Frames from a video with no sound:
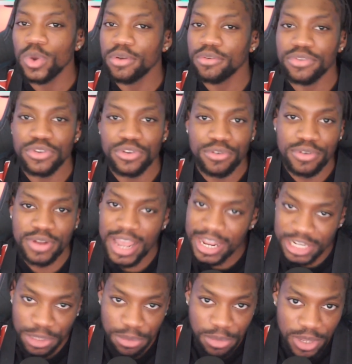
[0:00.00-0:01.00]
whether you're an
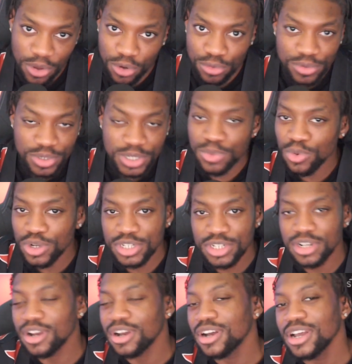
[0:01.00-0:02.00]
anime only
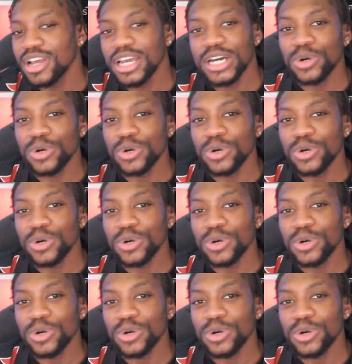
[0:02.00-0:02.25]
watcher,